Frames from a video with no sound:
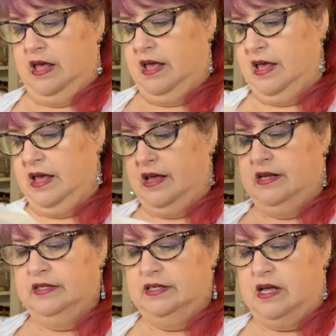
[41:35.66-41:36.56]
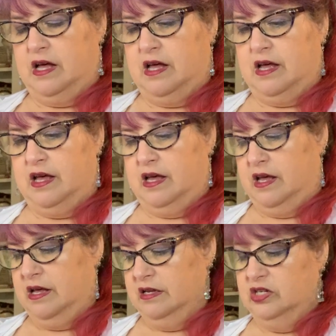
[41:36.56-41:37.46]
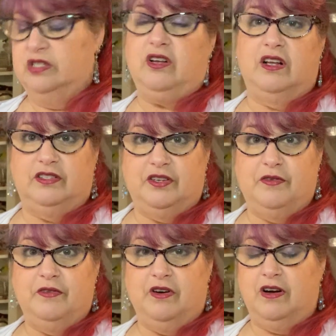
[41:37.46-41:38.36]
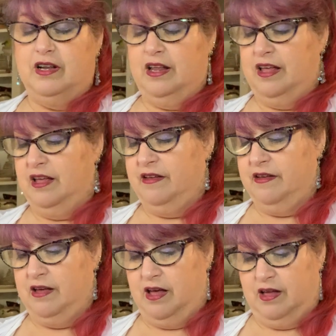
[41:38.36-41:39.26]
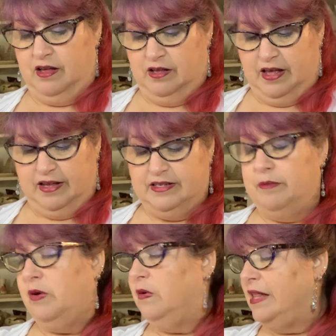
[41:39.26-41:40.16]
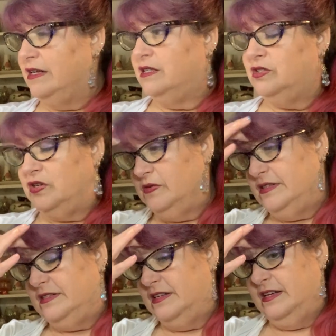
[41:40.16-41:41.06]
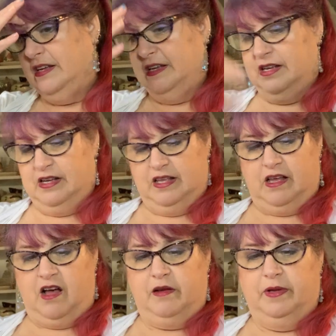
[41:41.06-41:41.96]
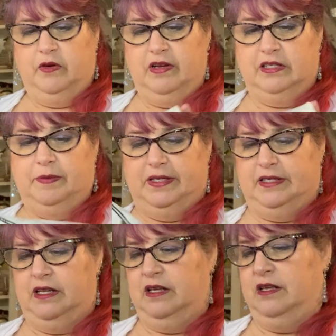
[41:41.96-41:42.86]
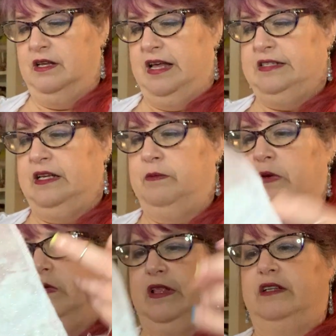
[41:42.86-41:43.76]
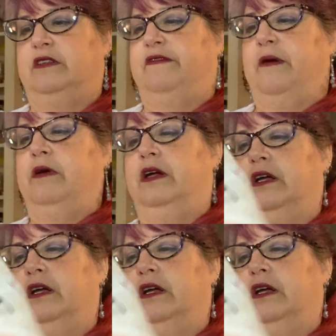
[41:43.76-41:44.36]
And she's also on a hand-dyed by Rolanda, so was Autumn Equinox Pixie, hand-dyed by Rolanda fabric.